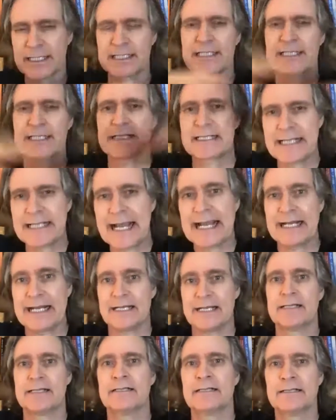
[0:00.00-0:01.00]

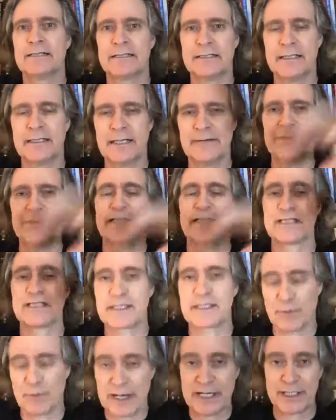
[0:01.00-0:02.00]
state of
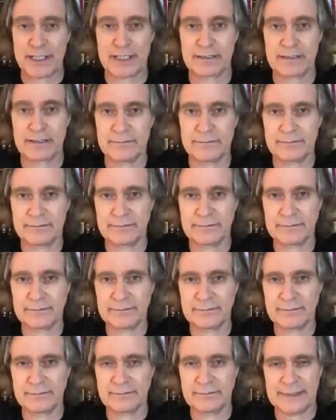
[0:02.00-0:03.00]
inspiration.
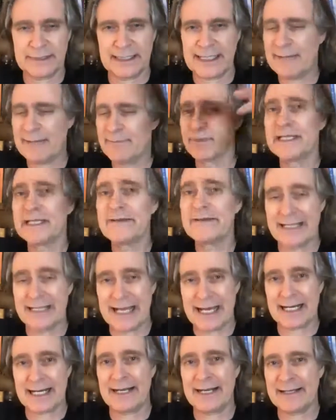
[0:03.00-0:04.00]
And I believe in
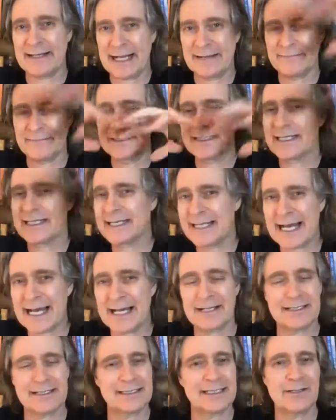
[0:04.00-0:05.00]
that. And I've done
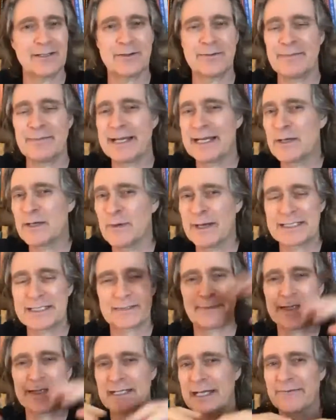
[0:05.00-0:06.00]
that, you know, in many ways
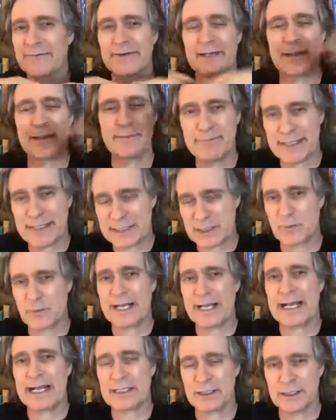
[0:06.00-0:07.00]
in my life in the best
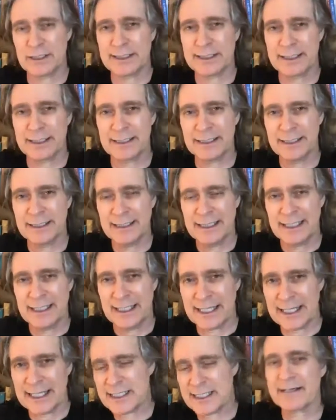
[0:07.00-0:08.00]
way I could. And
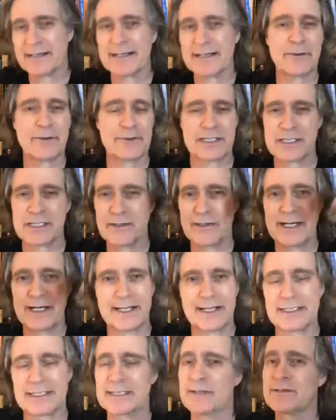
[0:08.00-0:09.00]
I share that with Tony. I
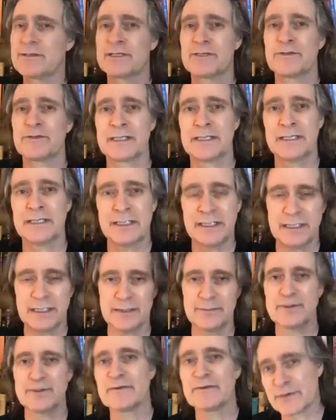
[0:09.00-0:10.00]
think Tony's doing a
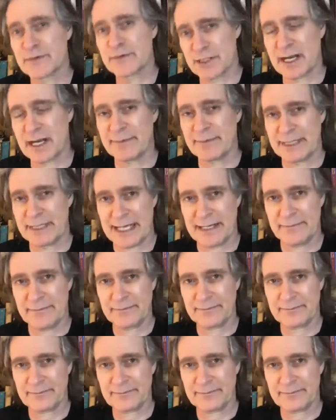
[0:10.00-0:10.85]
beautiful job in that.